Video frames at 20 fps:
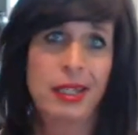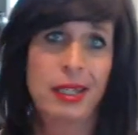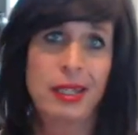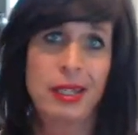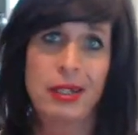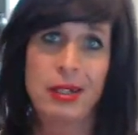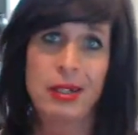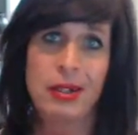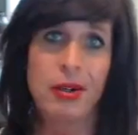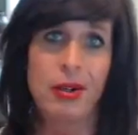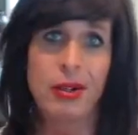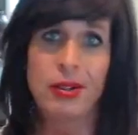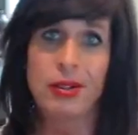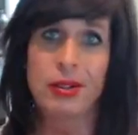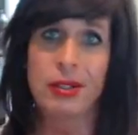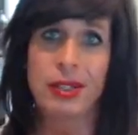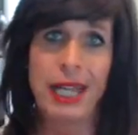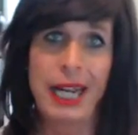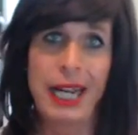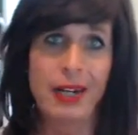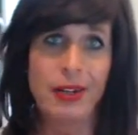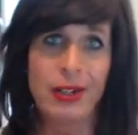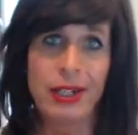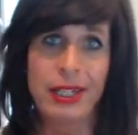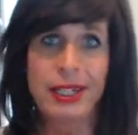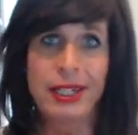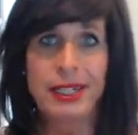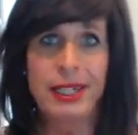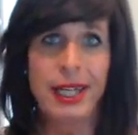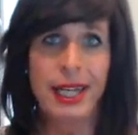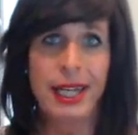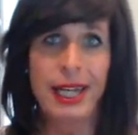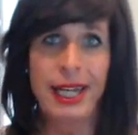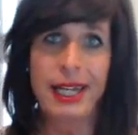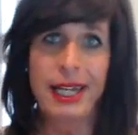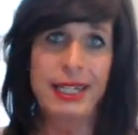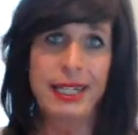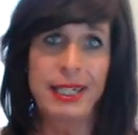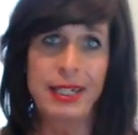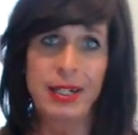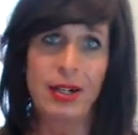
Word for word: You know, all the Gary, and Danny,